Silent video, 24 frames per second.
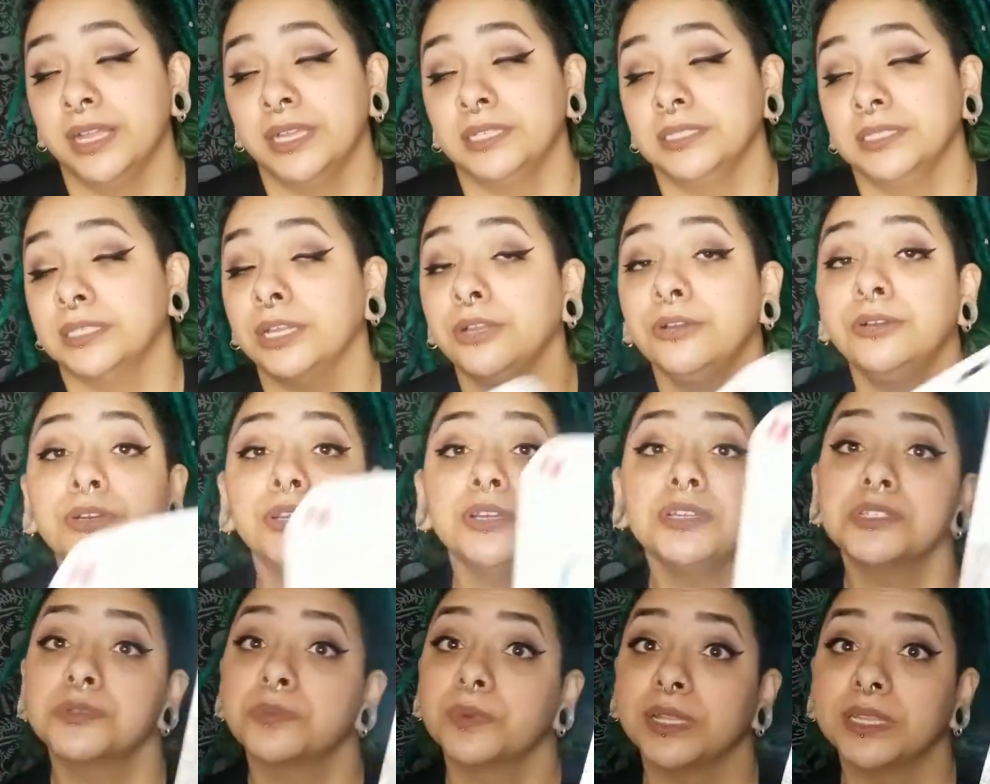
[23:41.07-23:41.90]
So who
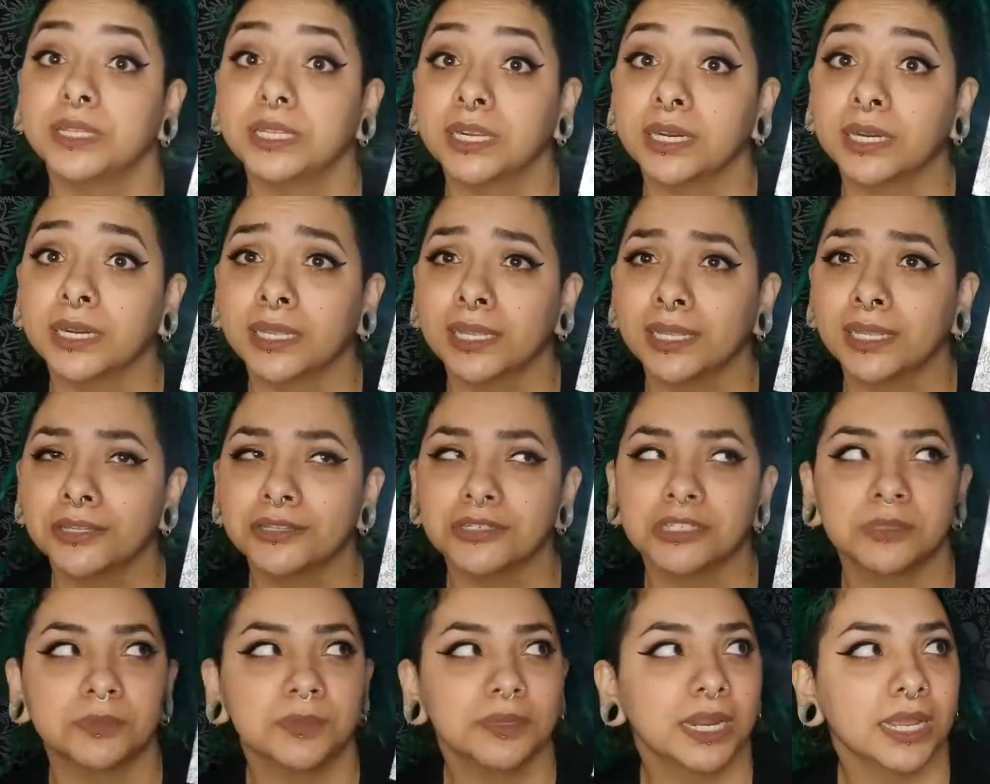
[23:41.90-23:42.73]
knows when they're going to get
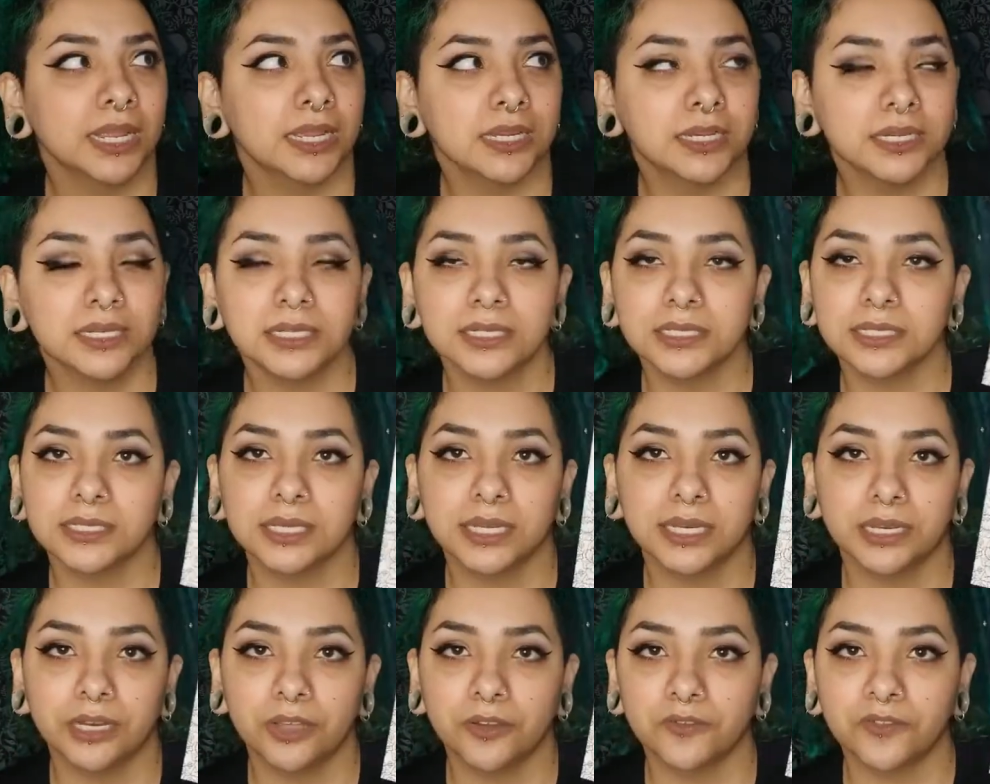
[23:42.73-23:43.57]
used. But I couldn't
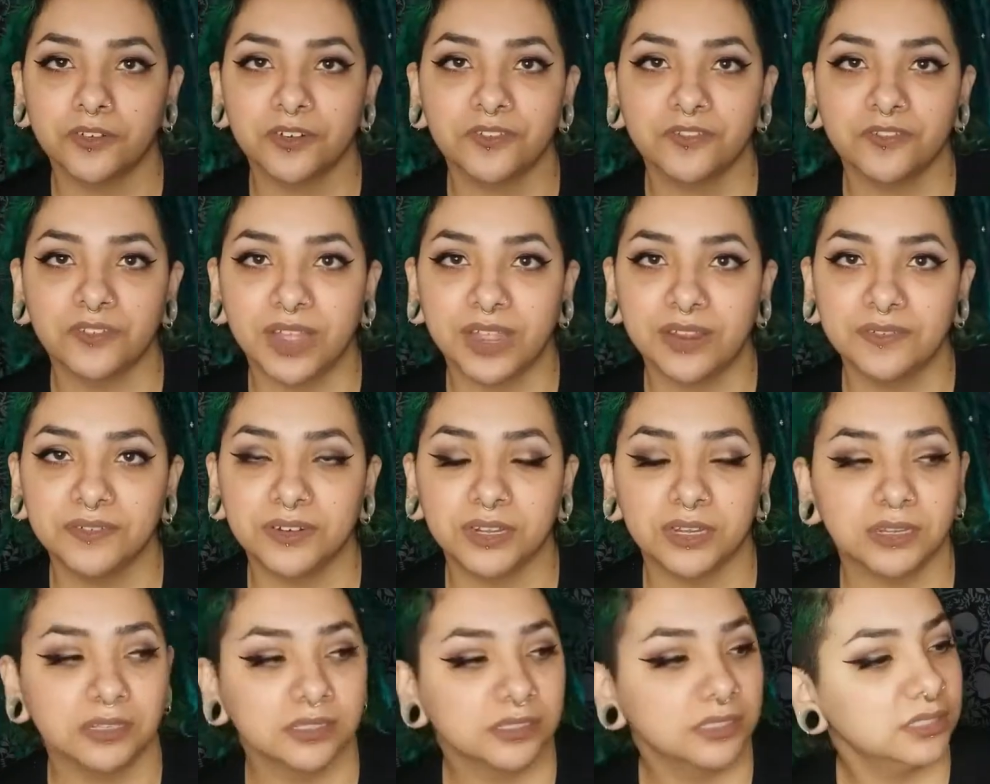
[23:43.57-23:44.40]
say no. For
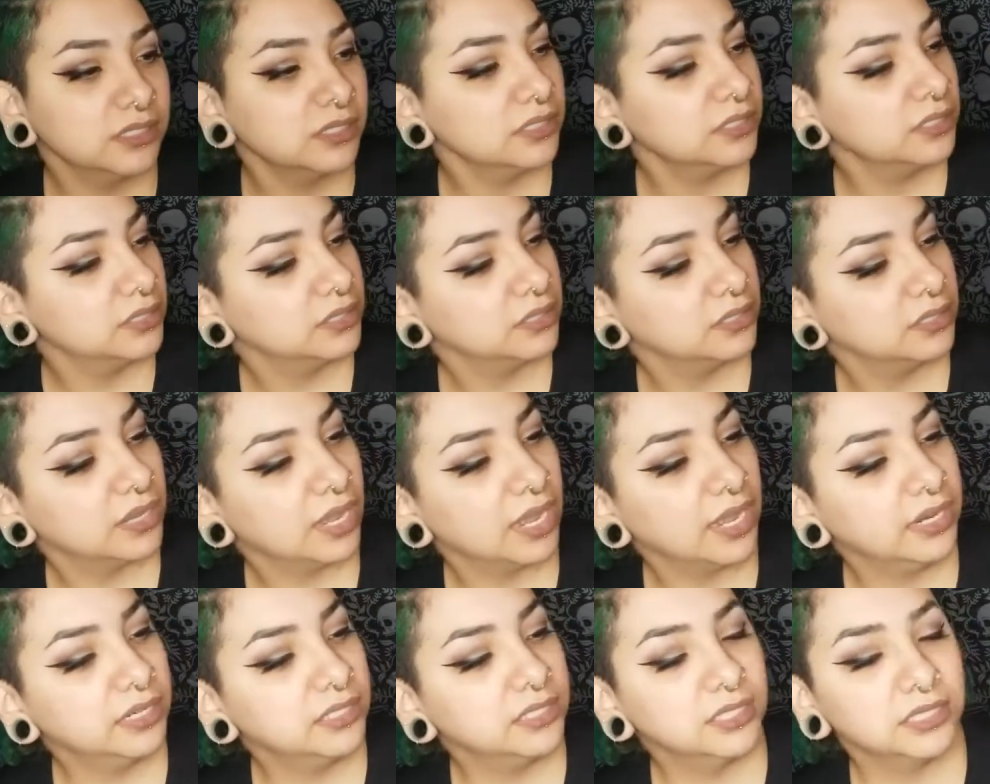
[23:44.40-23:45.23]
$5,
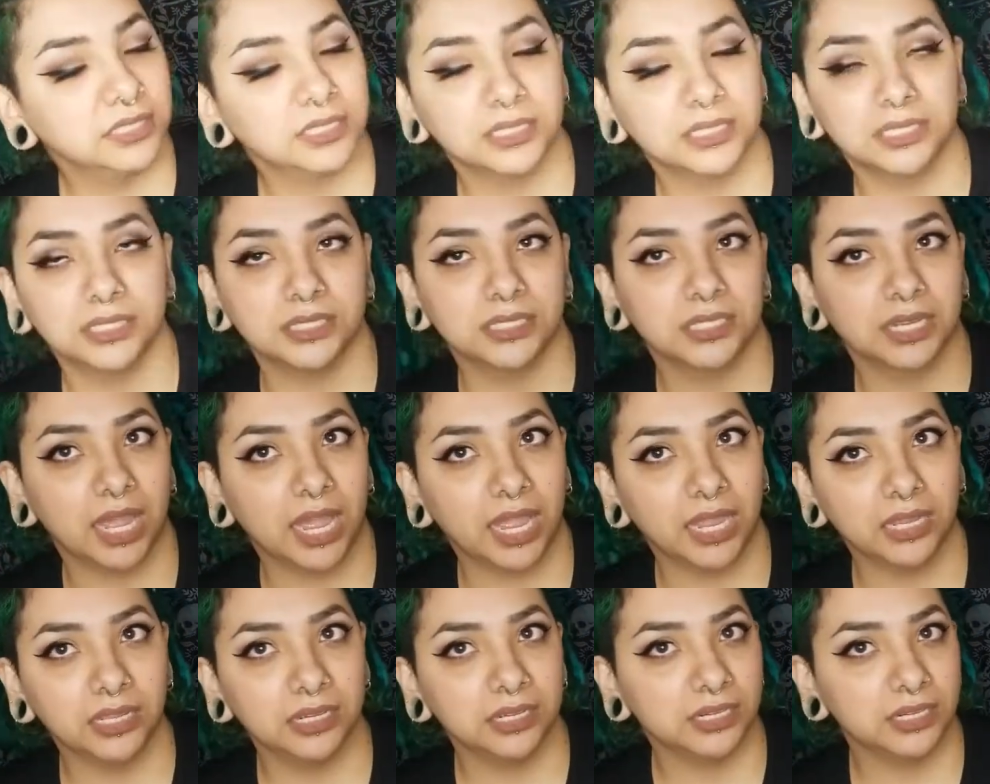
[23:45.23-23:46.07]

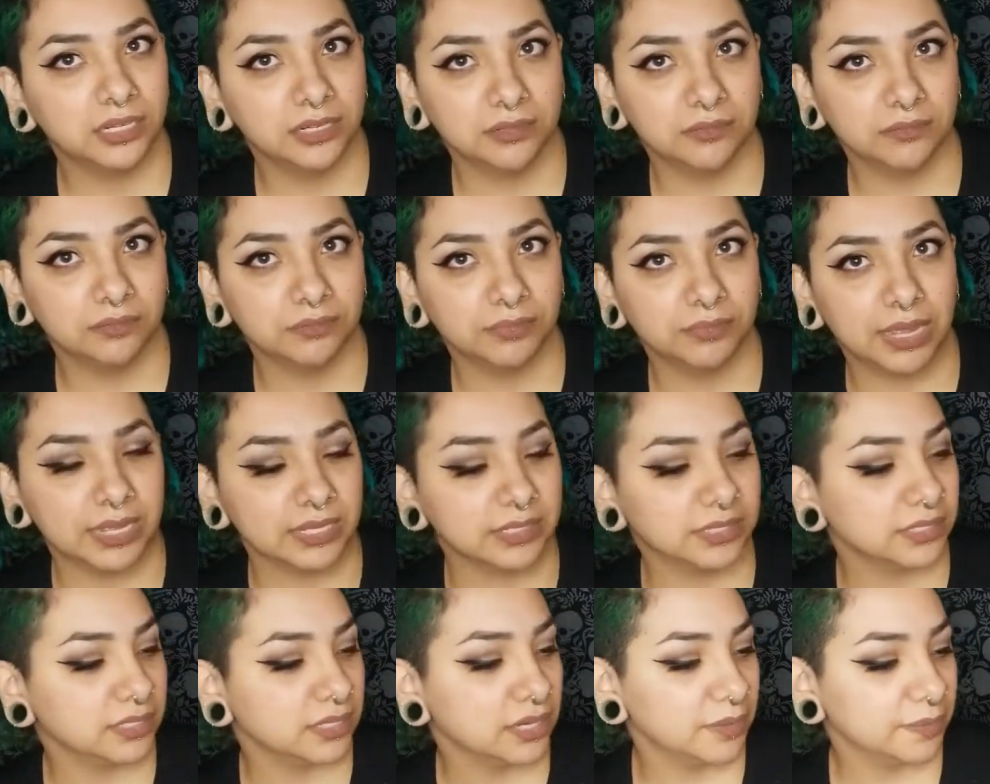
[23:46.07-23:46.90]
I couldn't
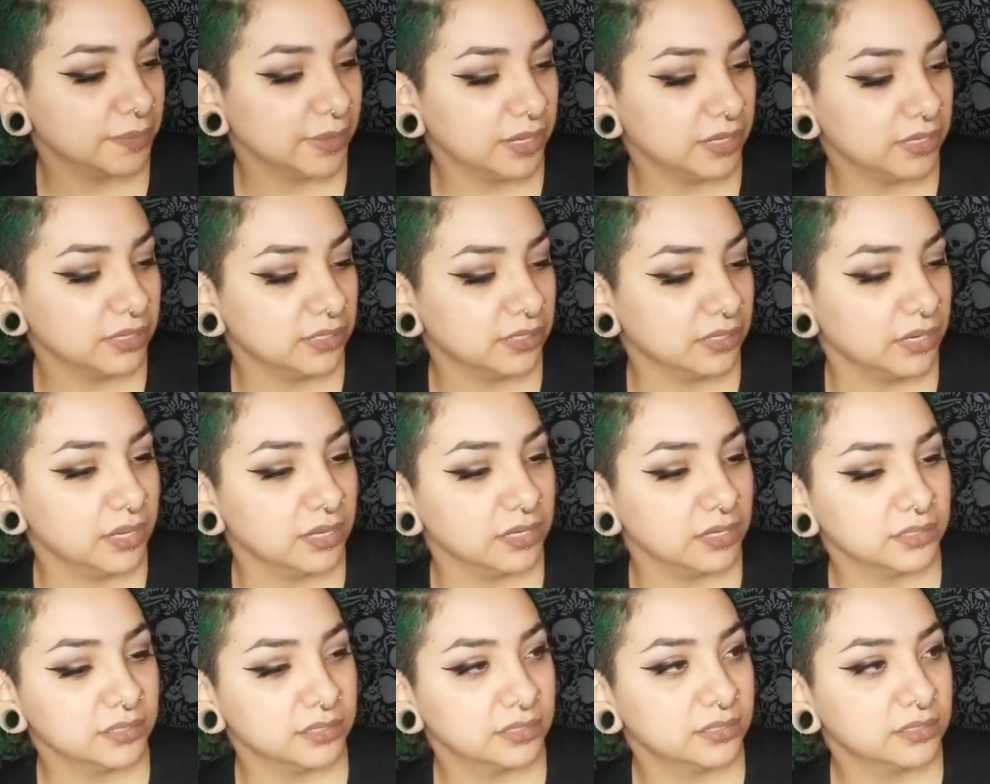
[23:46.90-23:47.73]
pass it up. I could
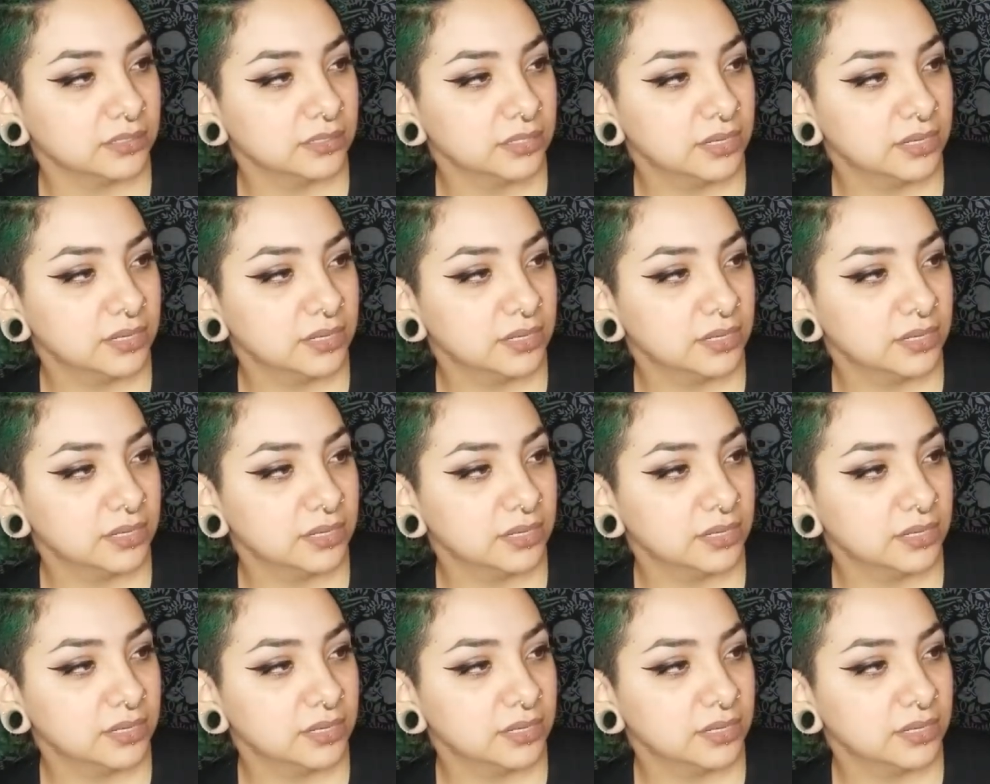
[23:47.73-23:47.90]
not.